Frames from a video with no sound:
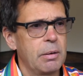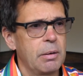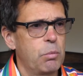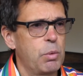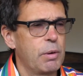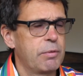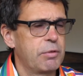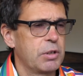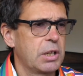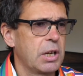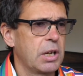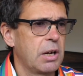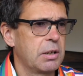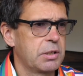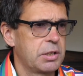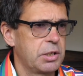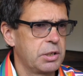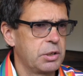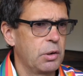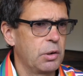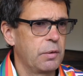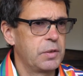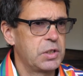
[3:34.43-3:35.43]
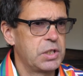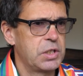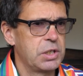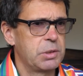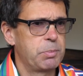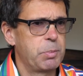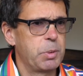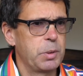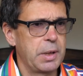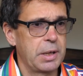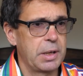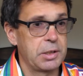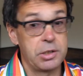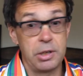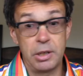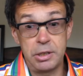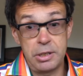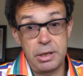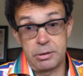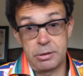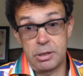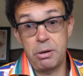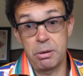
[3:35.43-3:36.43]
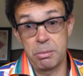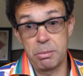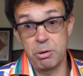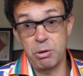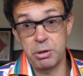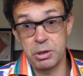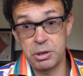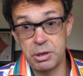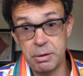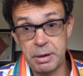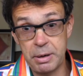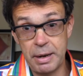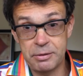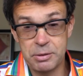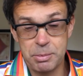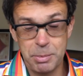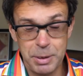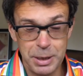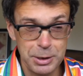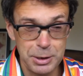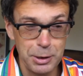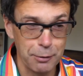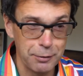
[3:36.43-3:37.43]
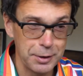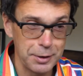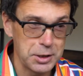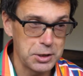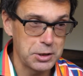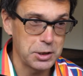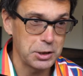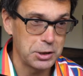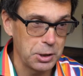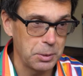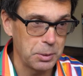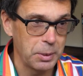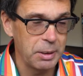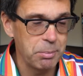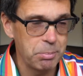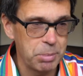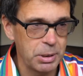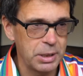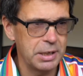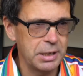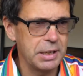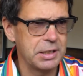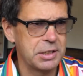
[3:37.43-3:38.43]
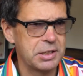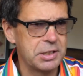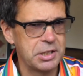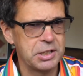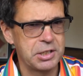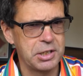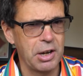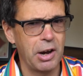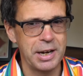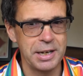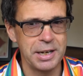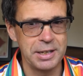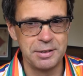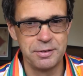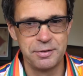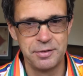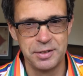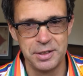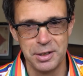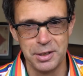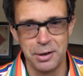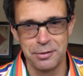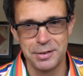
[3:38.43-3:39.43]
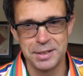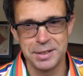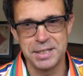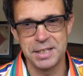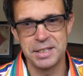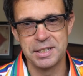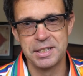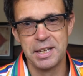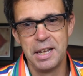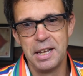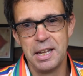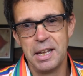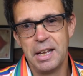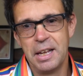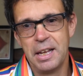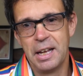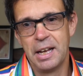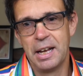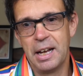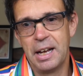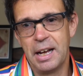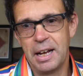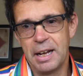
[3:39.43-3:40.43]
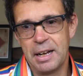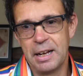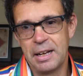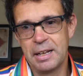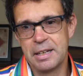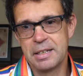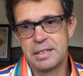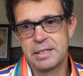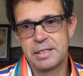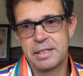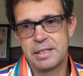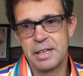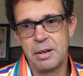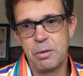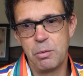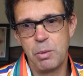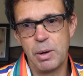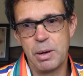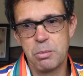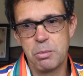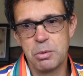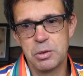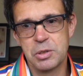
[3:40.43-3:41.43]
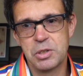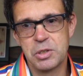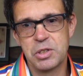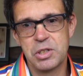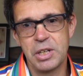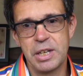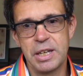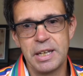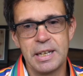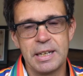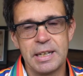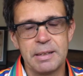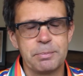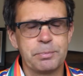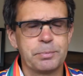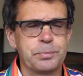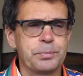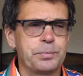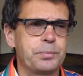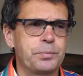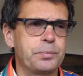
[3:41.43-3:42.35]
with regard to the novices, but that's nice. Don't get me wrong, you don't have to be a novice to do it, but it is designed for novices. So we will see how